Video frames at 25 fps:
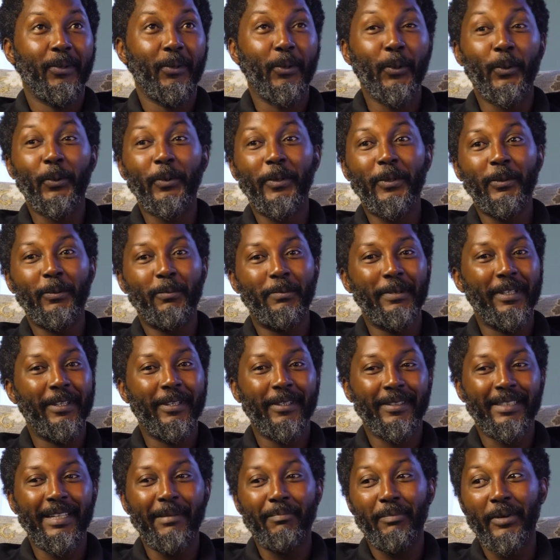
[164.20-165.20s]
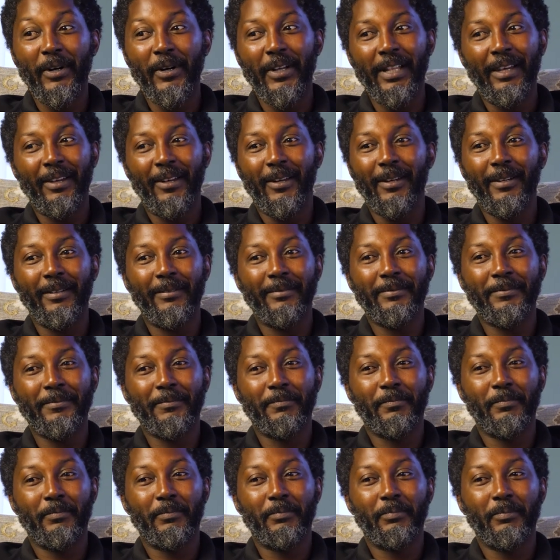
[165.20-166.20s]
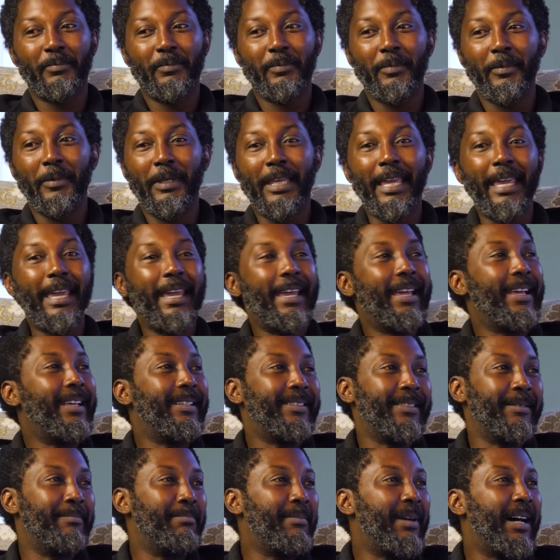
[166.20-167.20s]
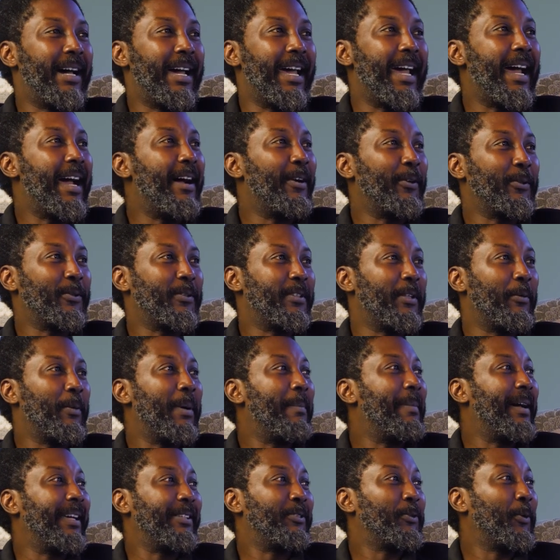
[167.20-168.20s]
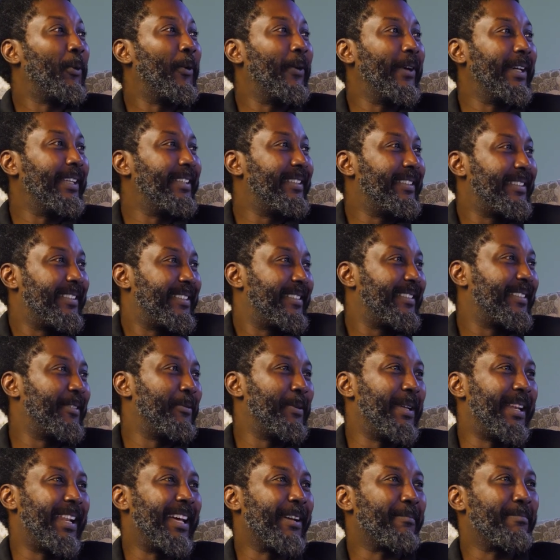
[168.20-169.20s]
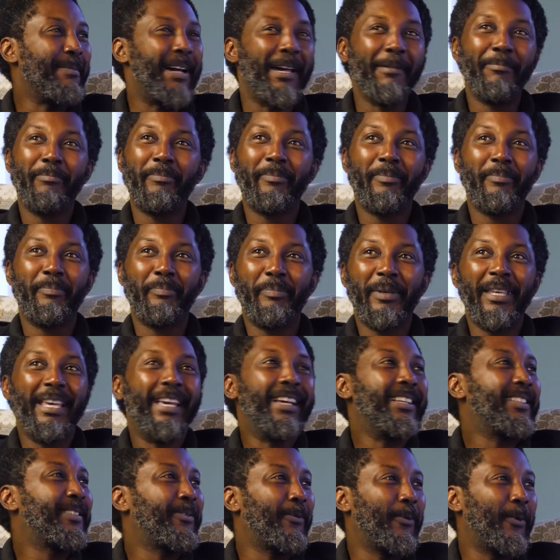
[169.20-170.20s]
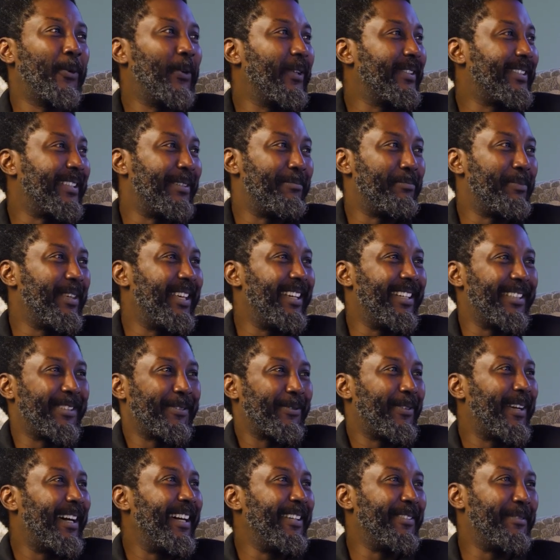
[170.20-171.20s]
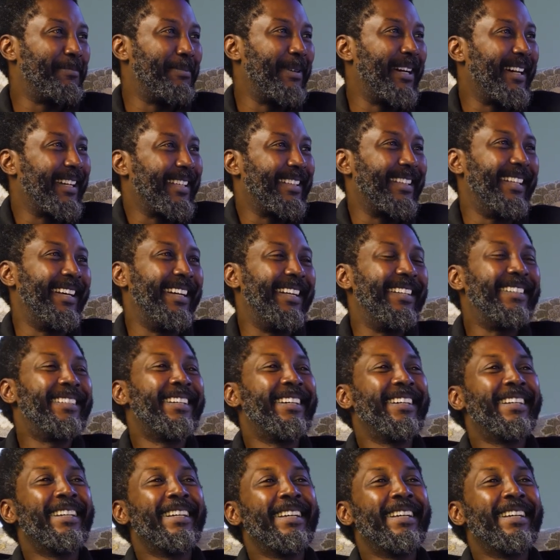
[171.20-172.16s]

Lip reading: guru because I bought a lot of gears in my house. They were my toys. They were like my PS4s and PS5s back then.